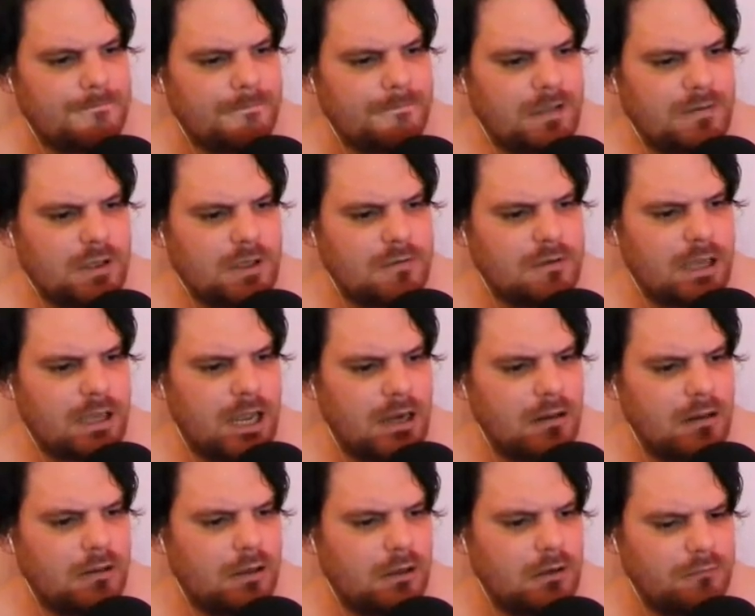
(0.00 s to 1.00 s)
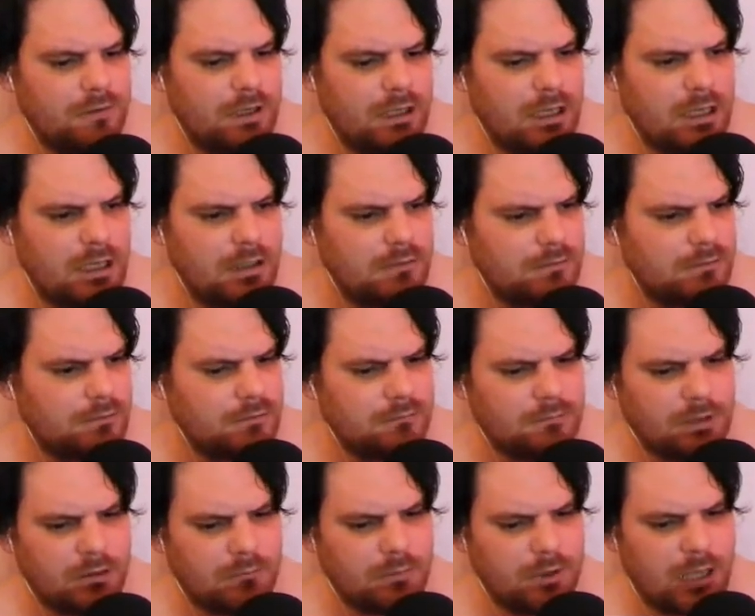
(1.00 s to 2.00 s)
That's okay. Oh, really?
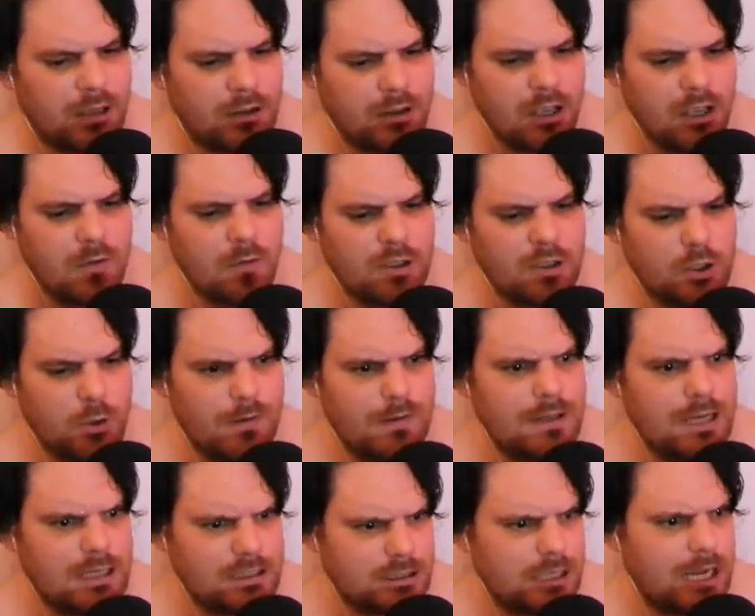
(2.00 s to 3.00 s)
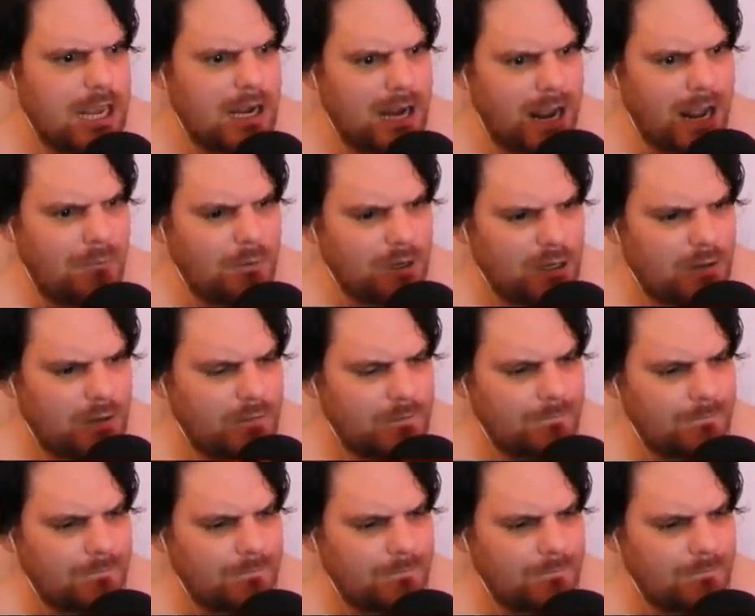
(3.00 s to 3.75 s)
We're doing this again, are we?